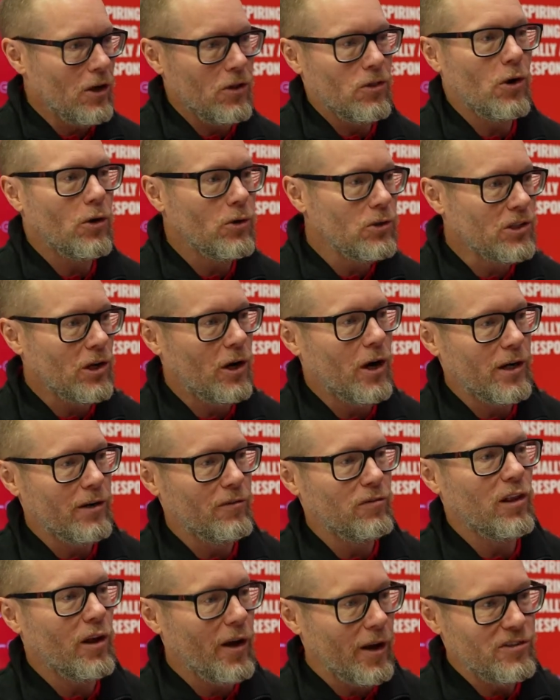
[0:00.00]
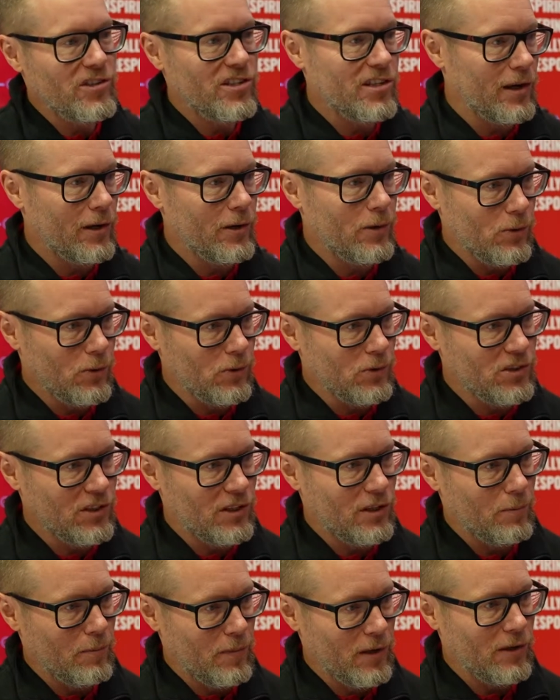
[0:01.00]
Those kind of life skills
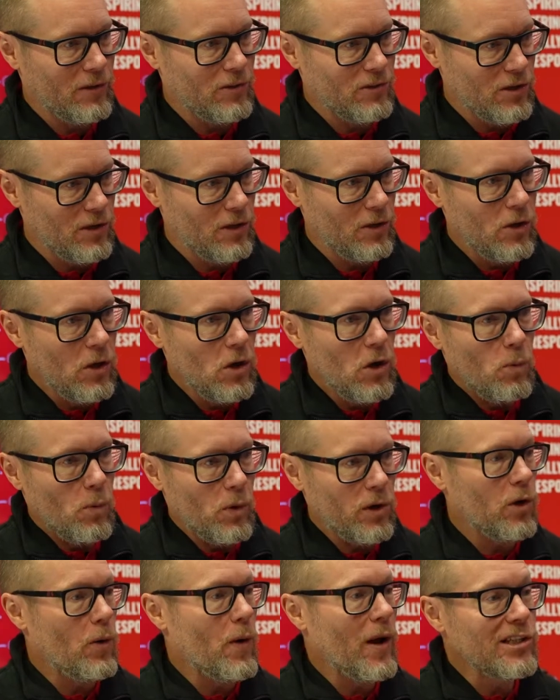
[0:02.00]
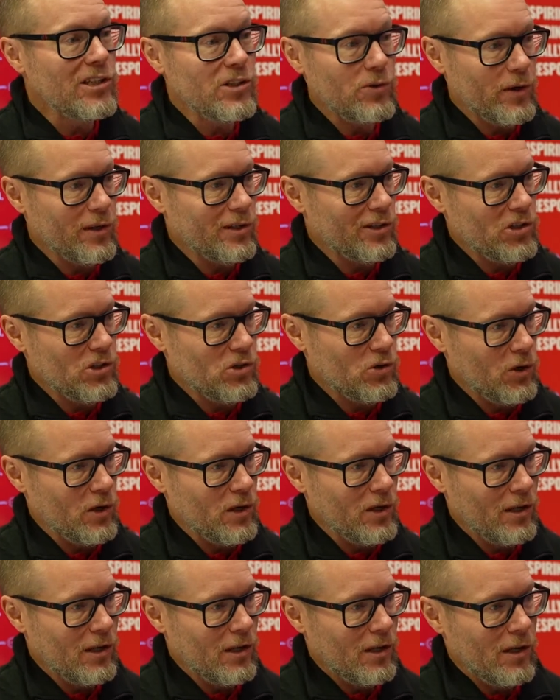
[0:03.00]
that means that when you enter industry,
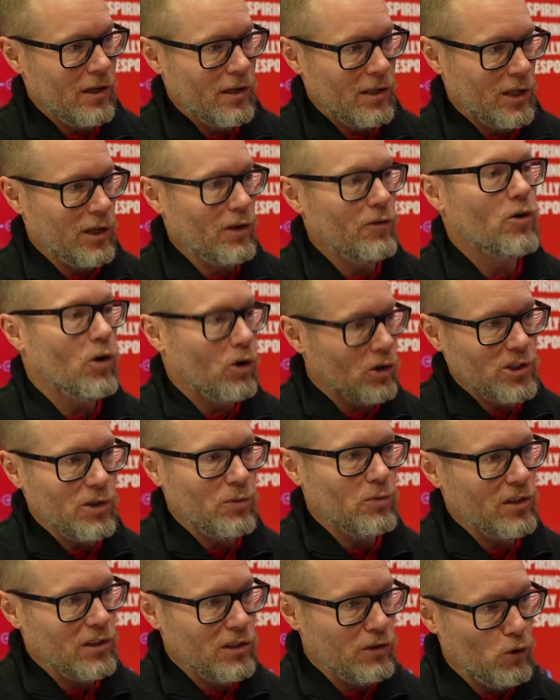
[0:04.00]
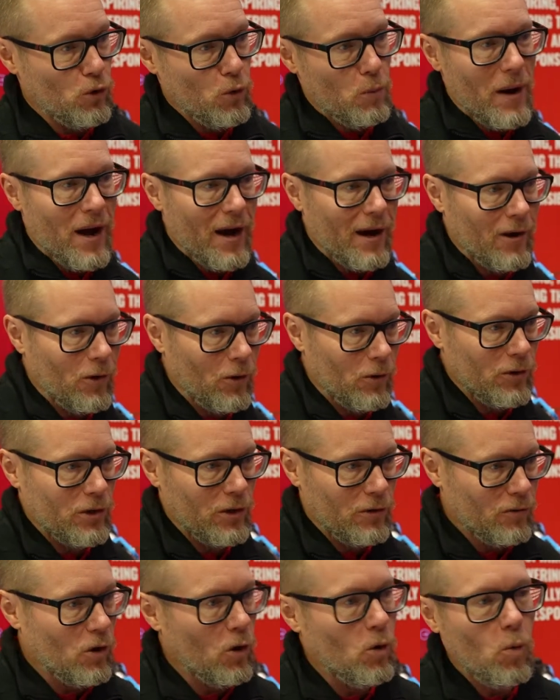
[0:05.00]
you've got something to fall back on.
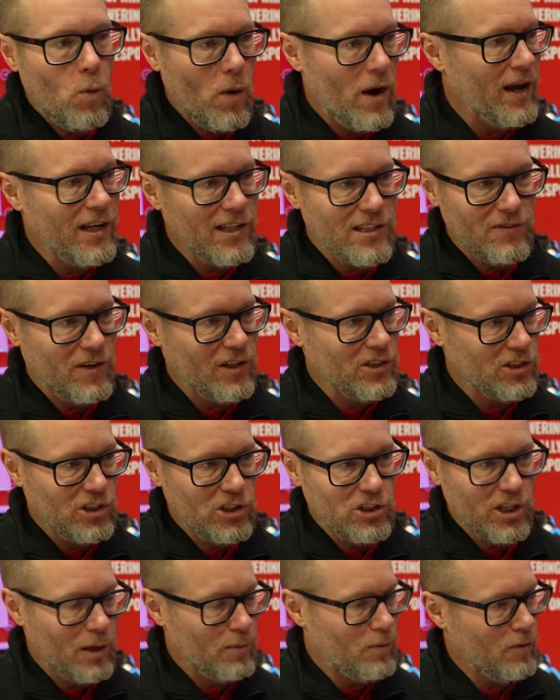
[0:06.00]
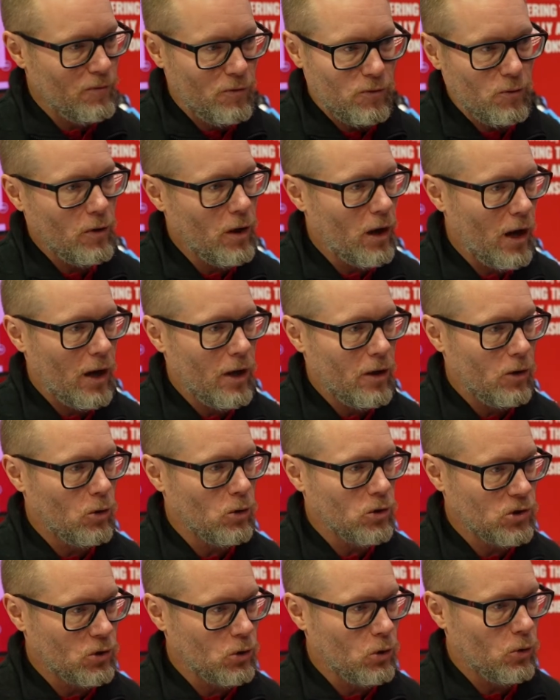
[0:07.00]
You've got ways of actually shaping
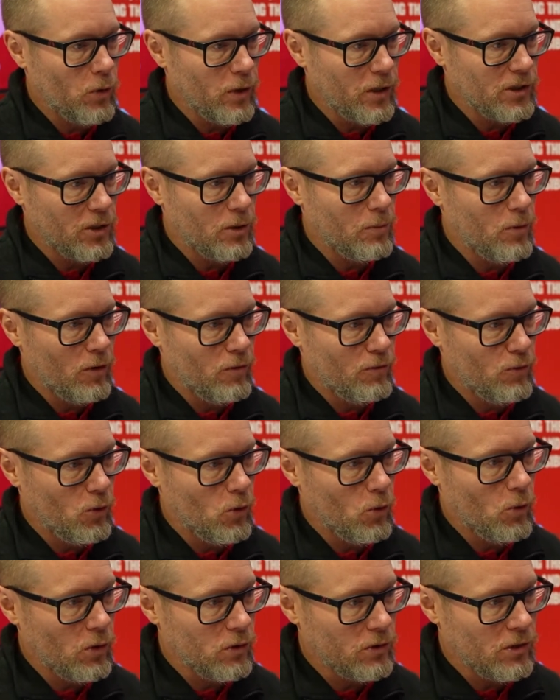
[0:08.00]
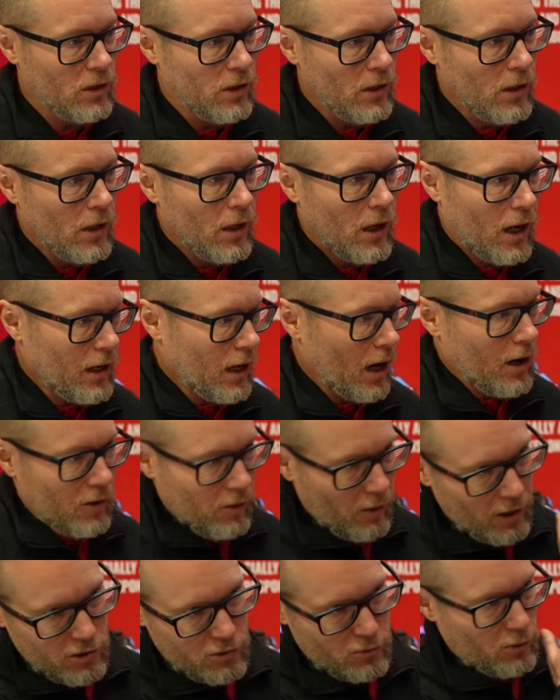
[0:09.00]
your story as you move forward. And our
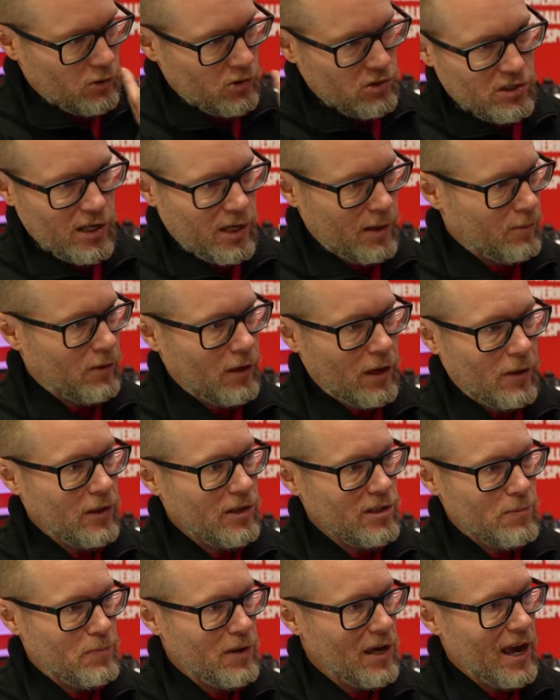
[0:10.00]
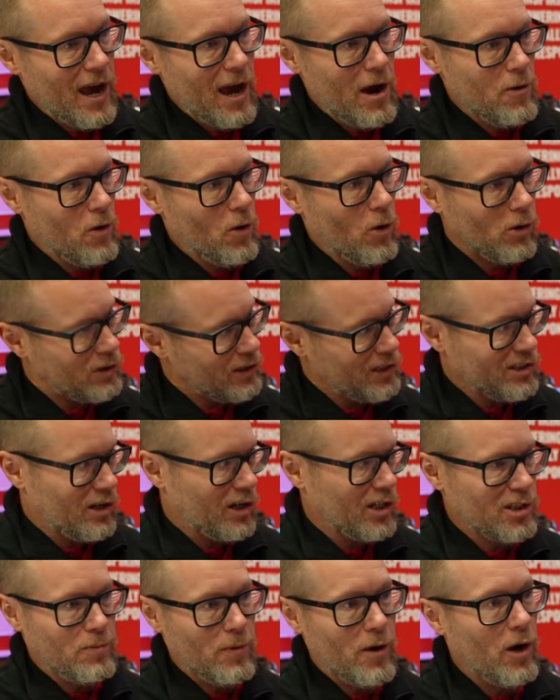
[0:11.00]
grassroots team, there's a big area on
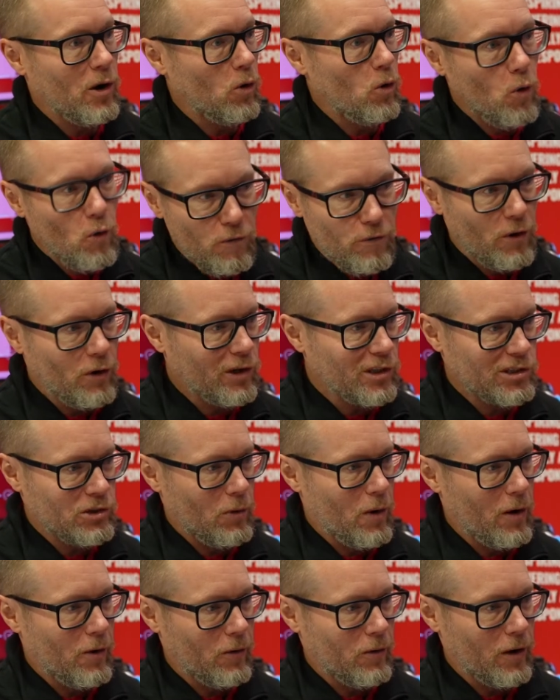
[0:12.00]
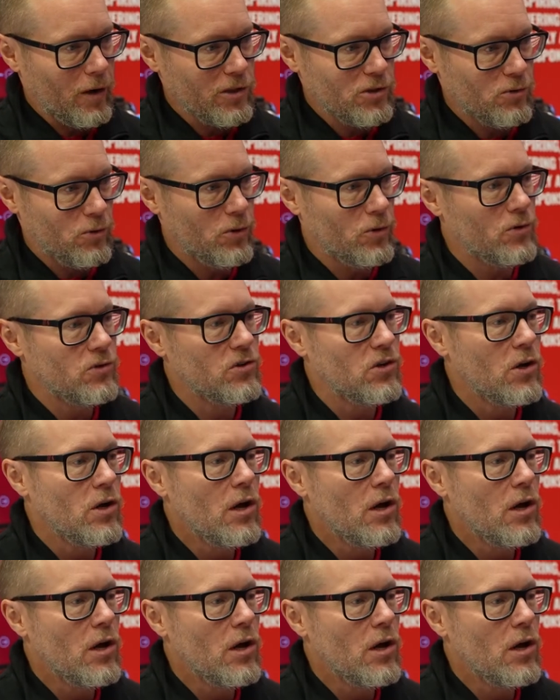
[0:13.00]
DesignSpark, all focused around grassroots.